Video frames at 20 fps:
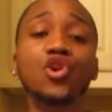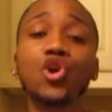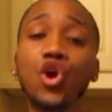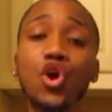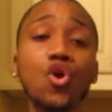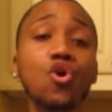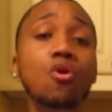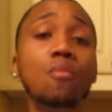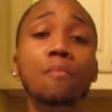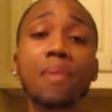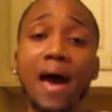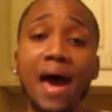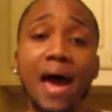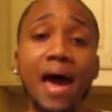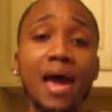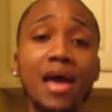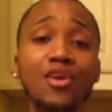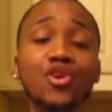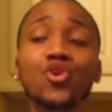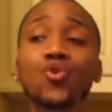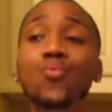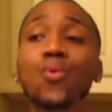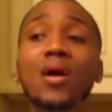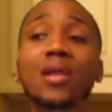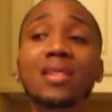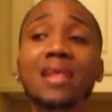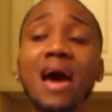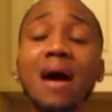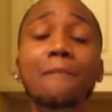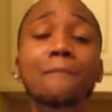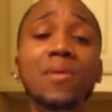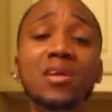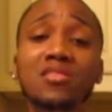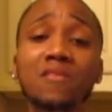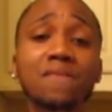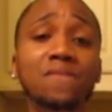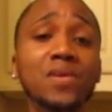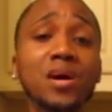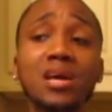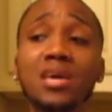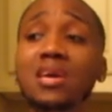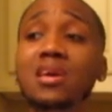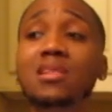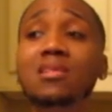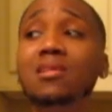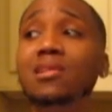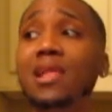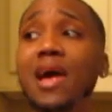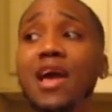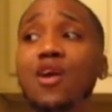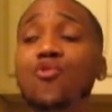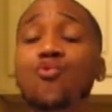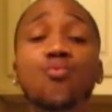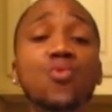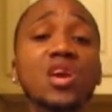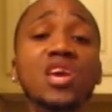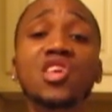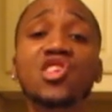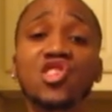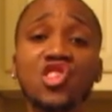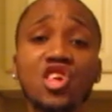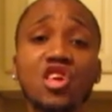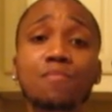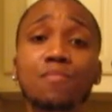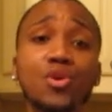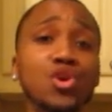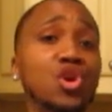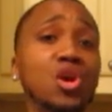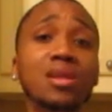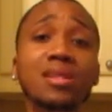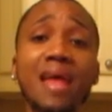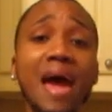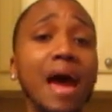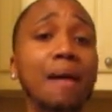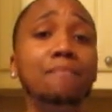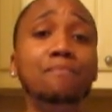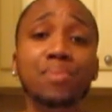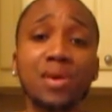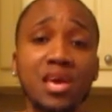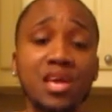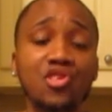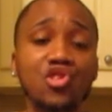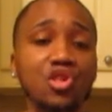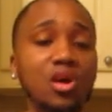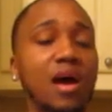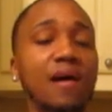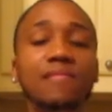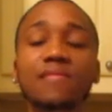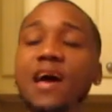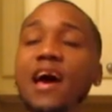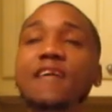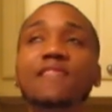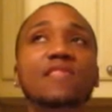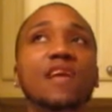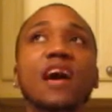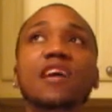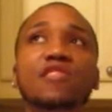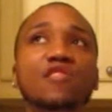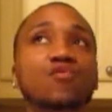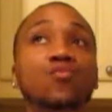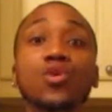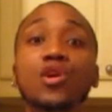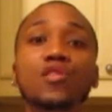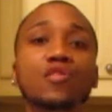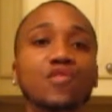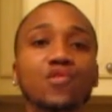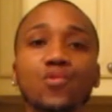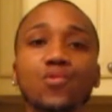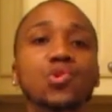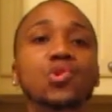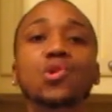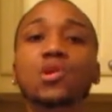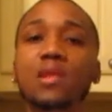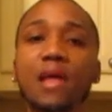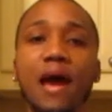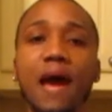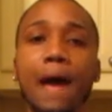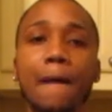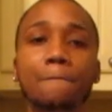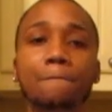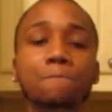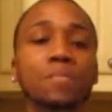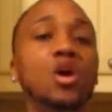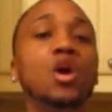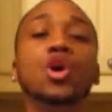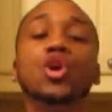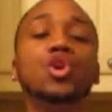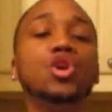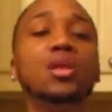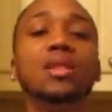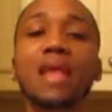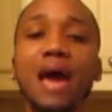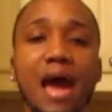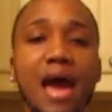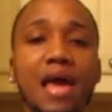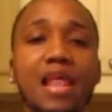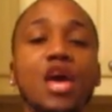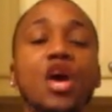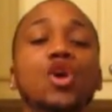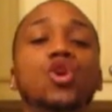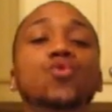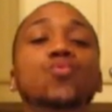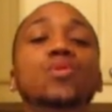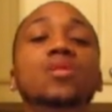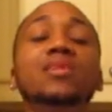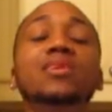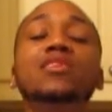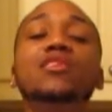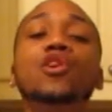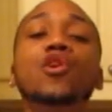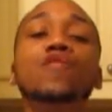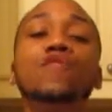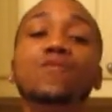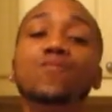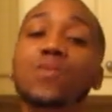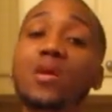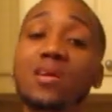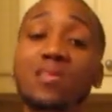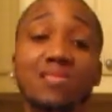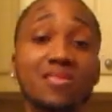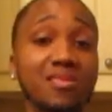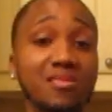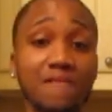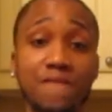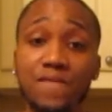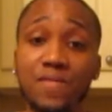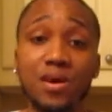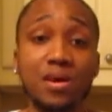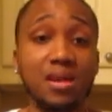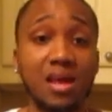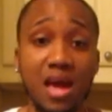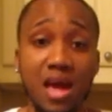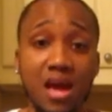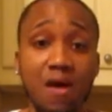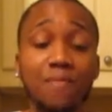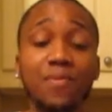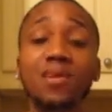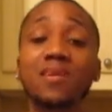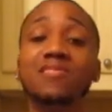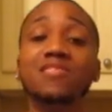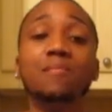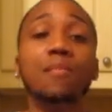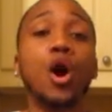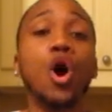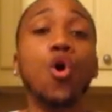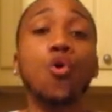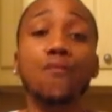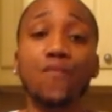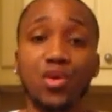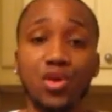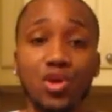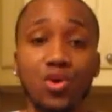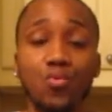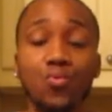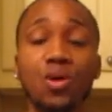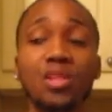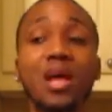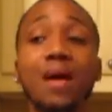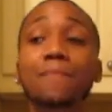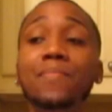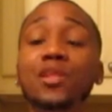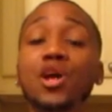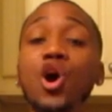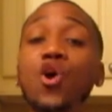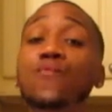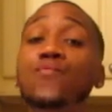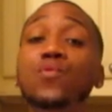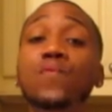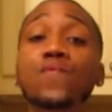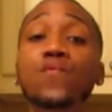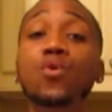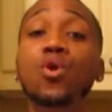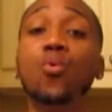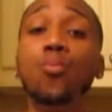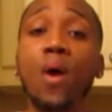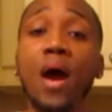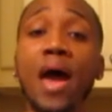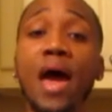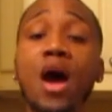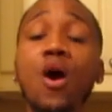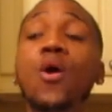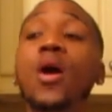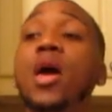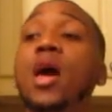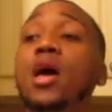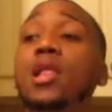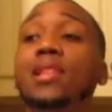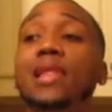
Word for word: Girl, bye. You are not motherfucking like Queen Sheba. You're not, bitch. I, I, I swear to you, you're not. You're not. You really need to go somewhere and sit the fuck down because I'm over you. And I've been over you for a while.